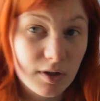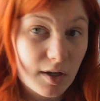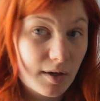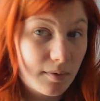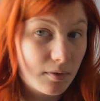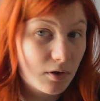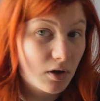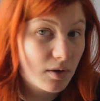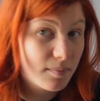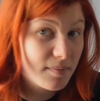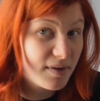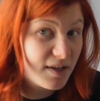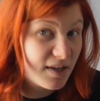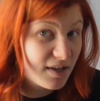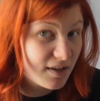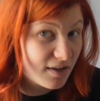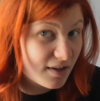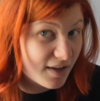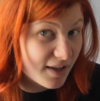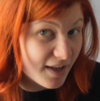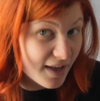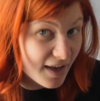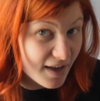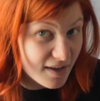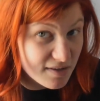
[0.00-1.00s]
Okay, I
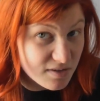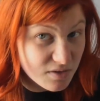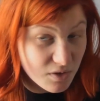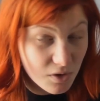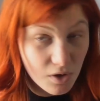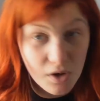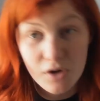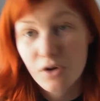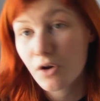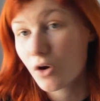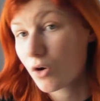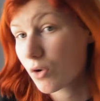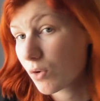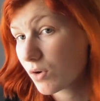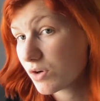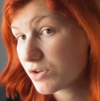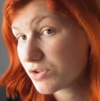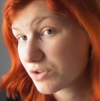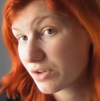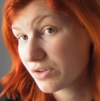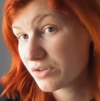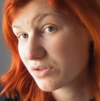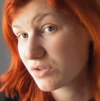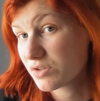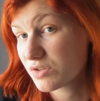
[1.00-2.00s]
mean, it has got an
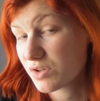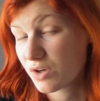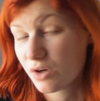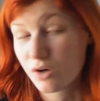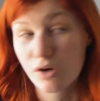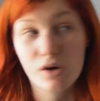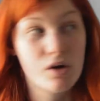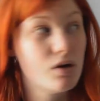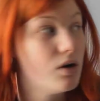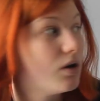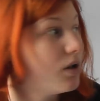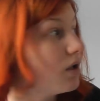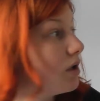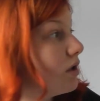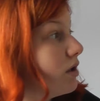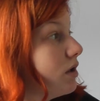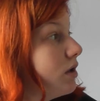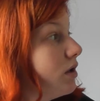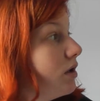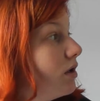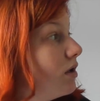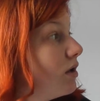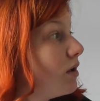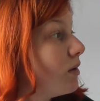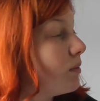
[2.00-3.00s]
orange undertone,
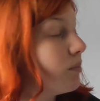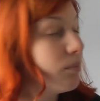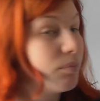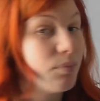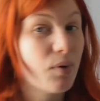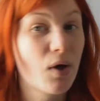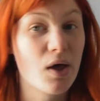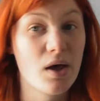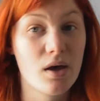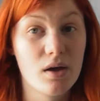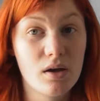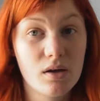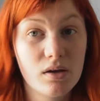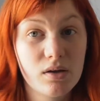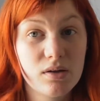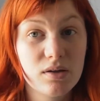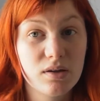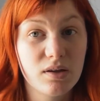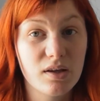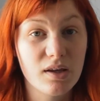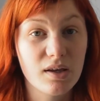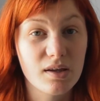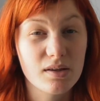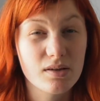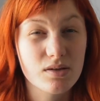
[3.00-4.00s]
but
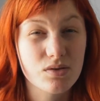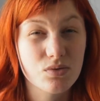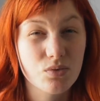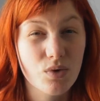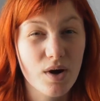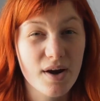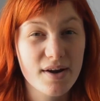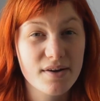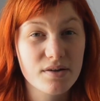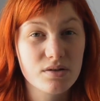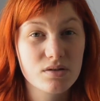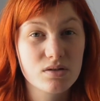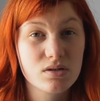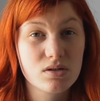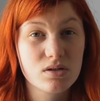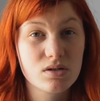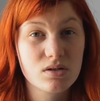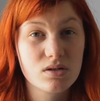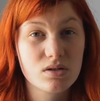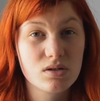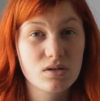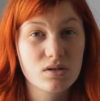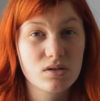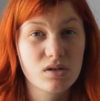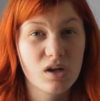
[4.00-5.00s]
it's red,
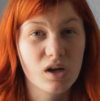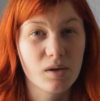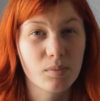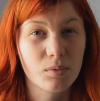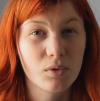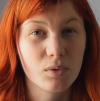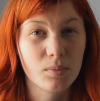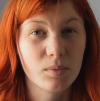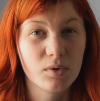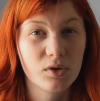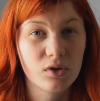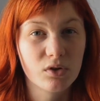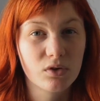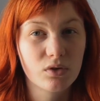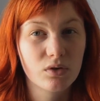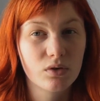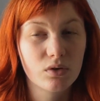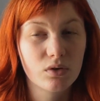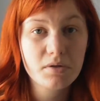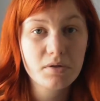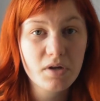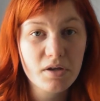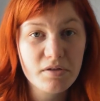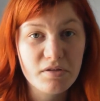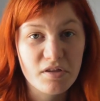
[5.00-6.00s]
I promise.
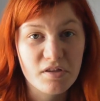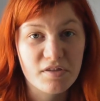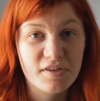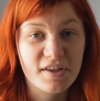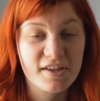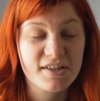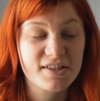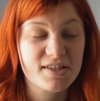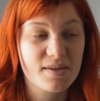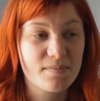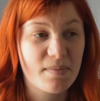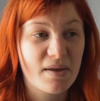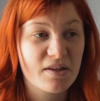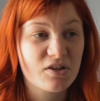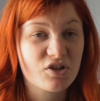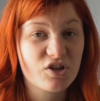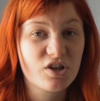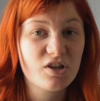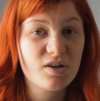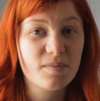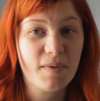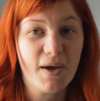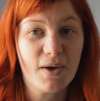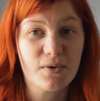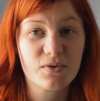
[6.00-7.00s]
Another thing to
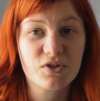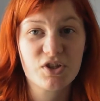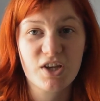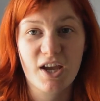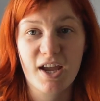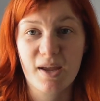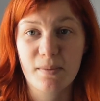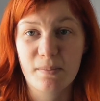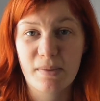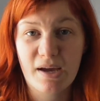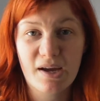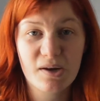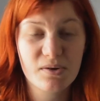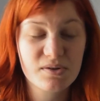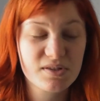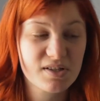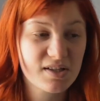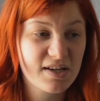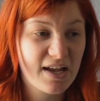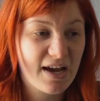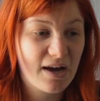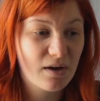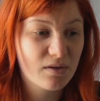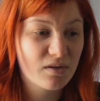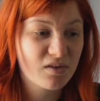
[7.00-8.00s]
mention about chainmails
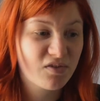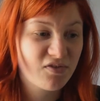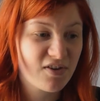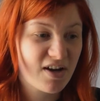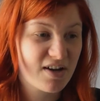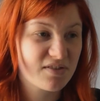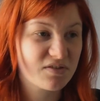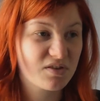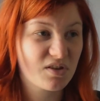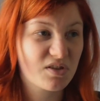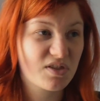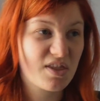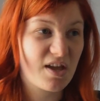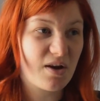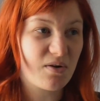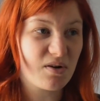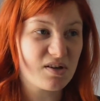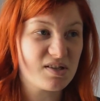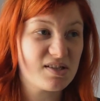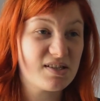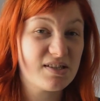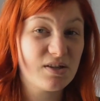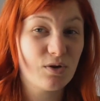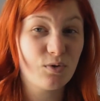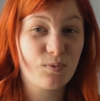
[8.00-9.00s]
and how the fact that there
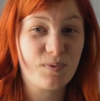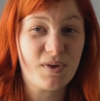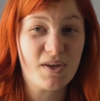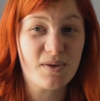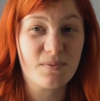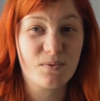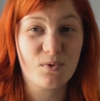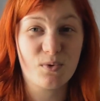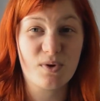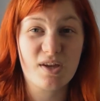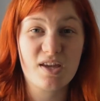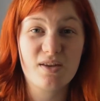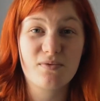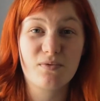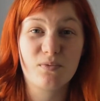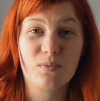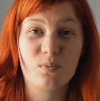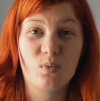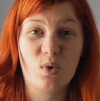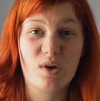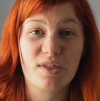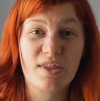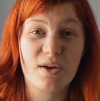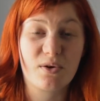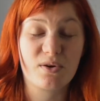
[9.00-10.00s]
are still people,
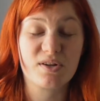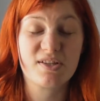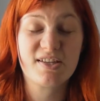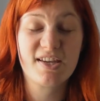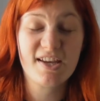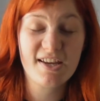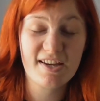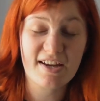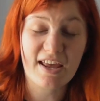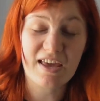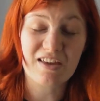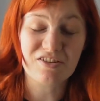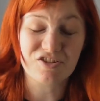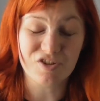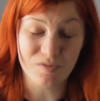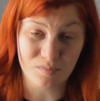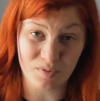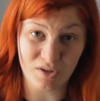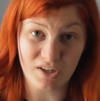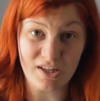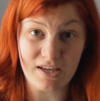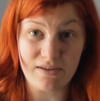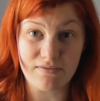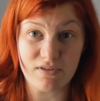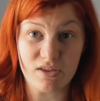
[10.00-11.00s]
even when they're a teenager,
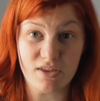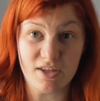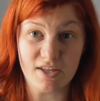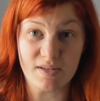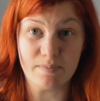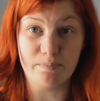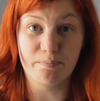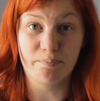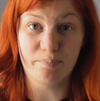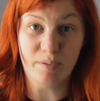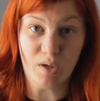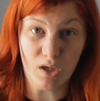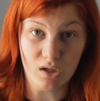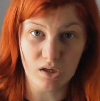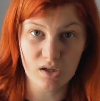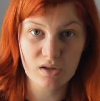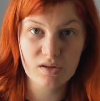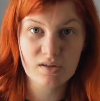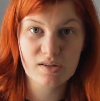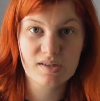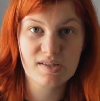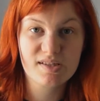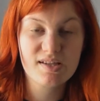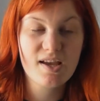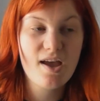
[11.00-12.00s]
believe in this
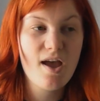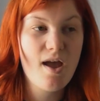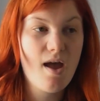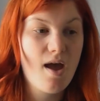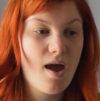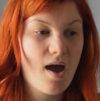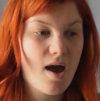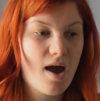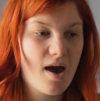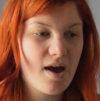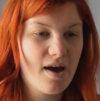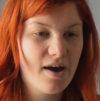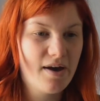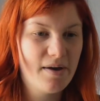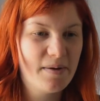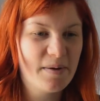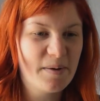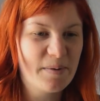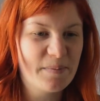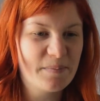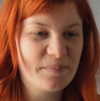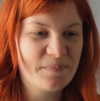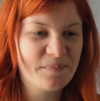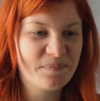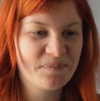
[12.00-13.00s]
bollocks.
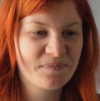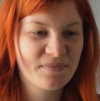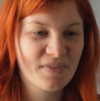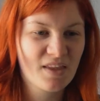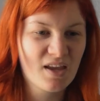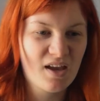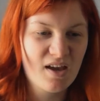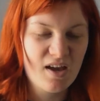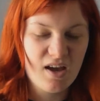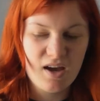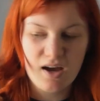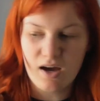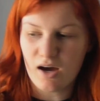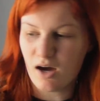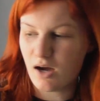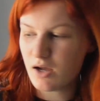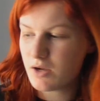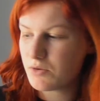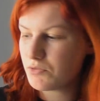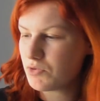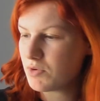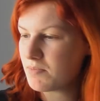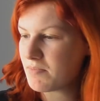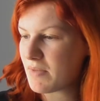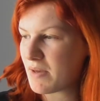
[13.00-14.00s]

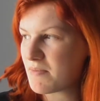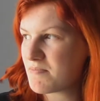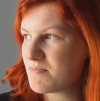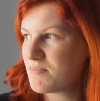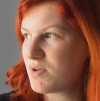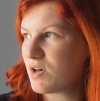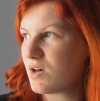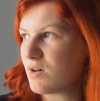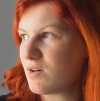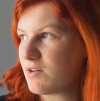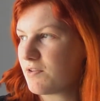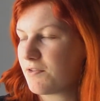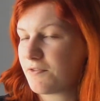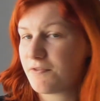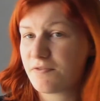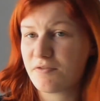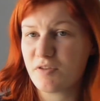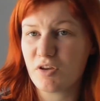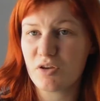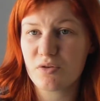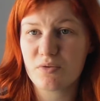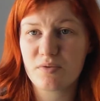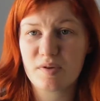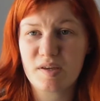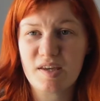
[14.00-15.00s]
I remember a
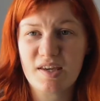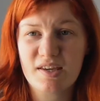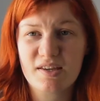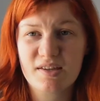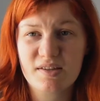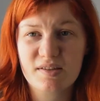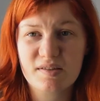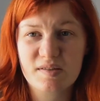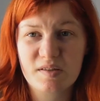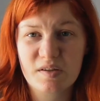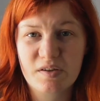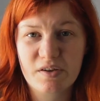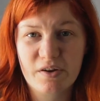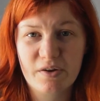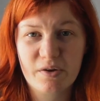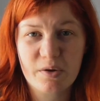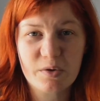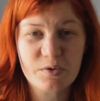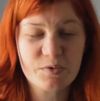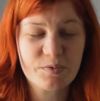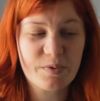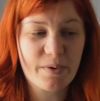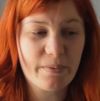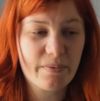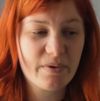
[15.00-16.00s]
few years ago,
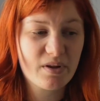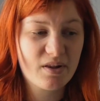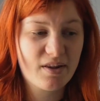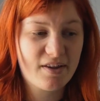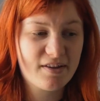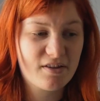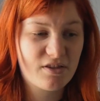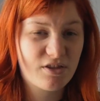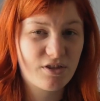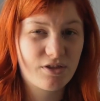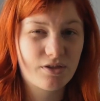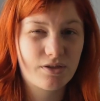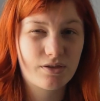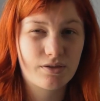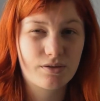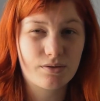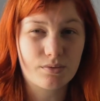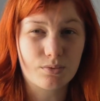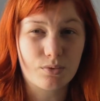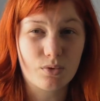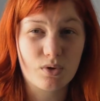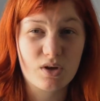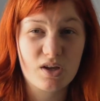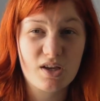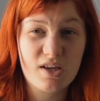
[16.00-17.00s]
it was probably like
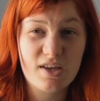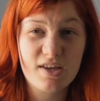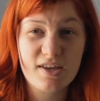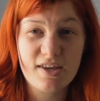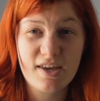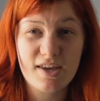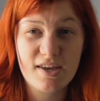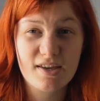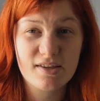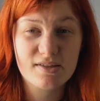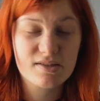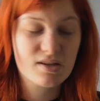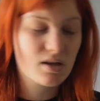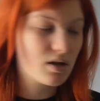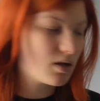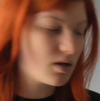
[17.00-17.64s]
3 years